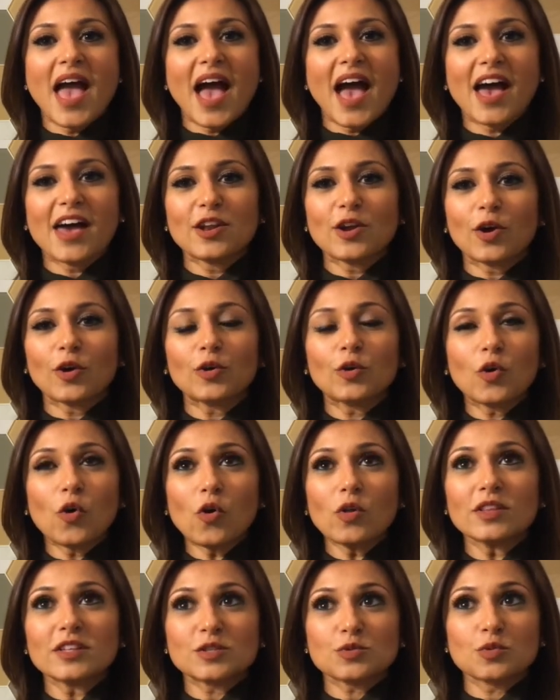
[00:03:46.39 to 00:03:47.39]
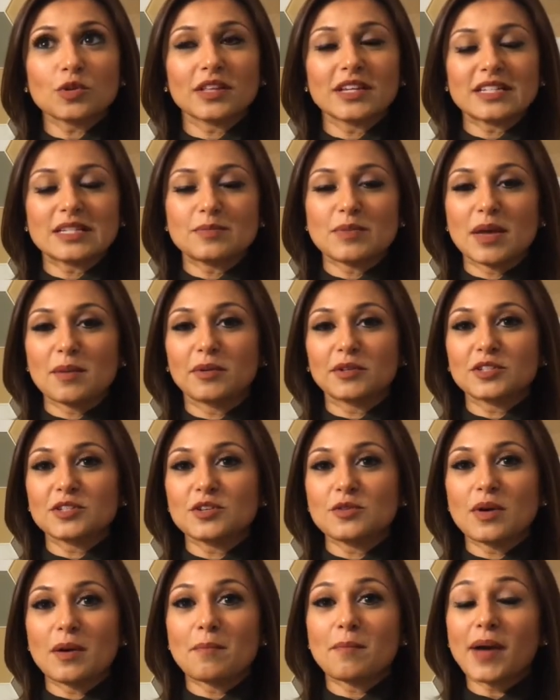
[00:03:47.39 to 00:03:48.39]
And our goal is really to be able
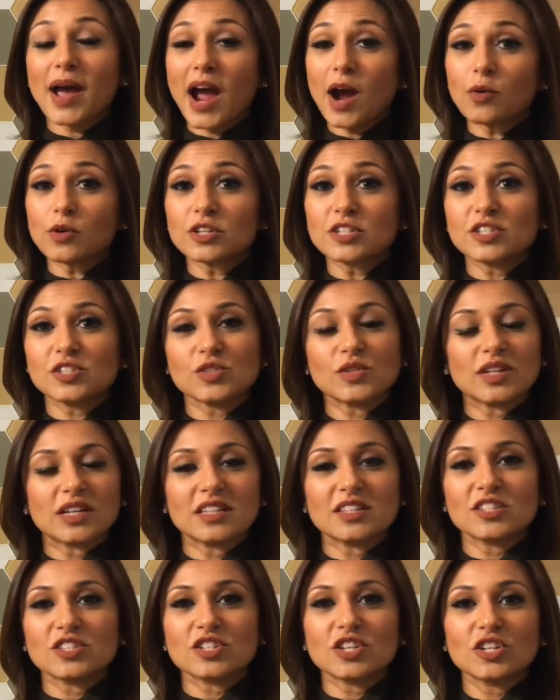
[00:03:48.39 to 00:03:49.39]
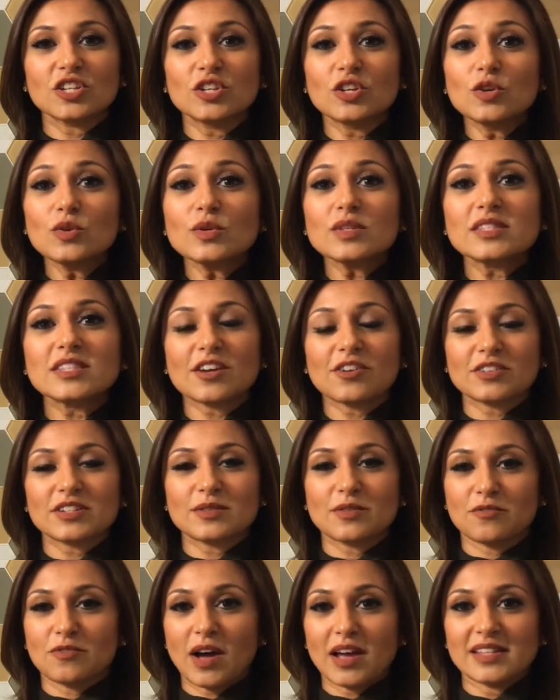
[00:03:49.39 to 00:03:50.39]
to empower students to use their
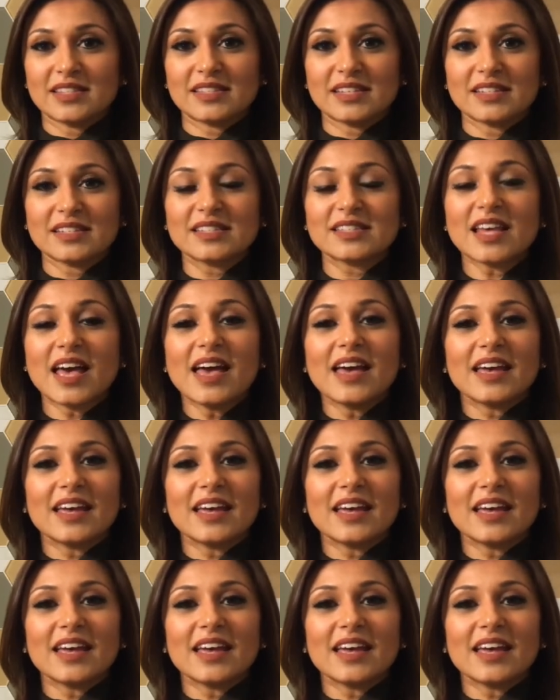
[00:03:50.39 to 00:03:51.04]
devices